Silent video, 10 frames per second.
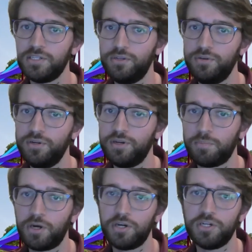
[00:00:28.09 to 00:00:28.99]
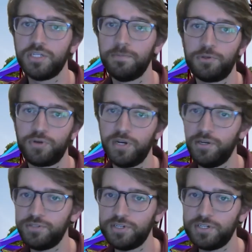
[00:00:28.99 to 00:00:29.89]
including our partnership with Great
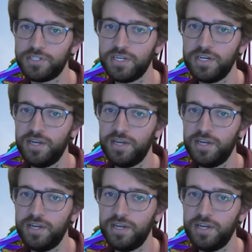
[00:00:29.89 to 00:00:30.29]
Coasters,